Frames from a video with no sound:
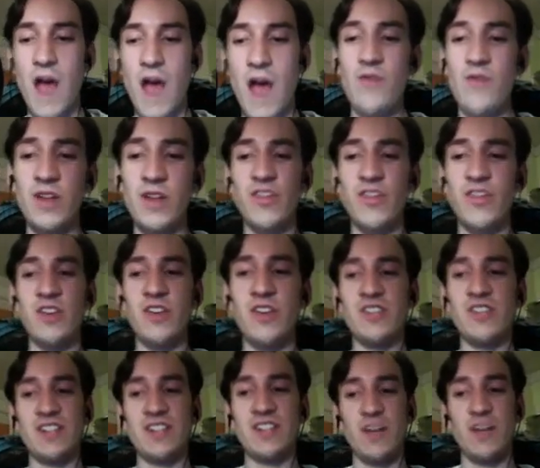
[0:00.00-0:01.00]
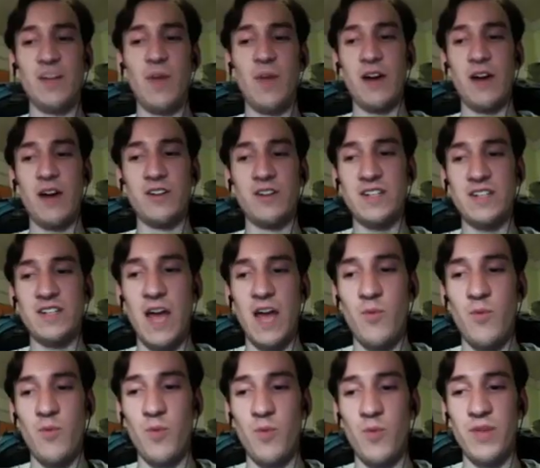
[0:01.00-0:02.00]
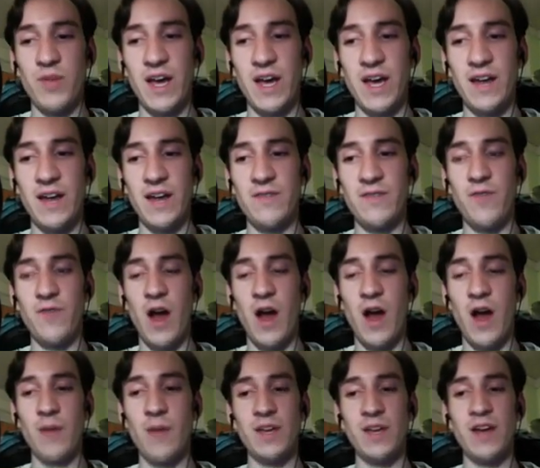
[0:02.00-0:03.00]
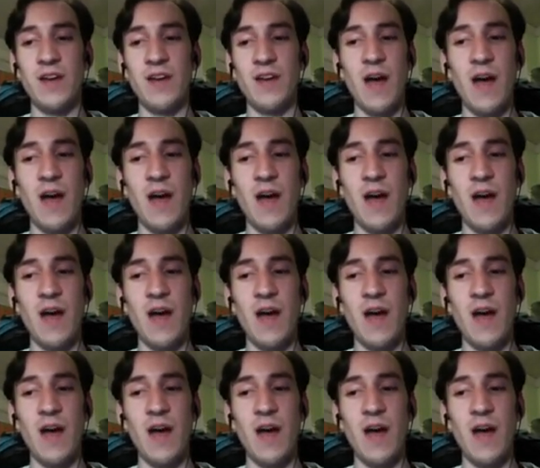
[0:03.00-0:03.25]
I really think you just need a better sideboard plan for Omni.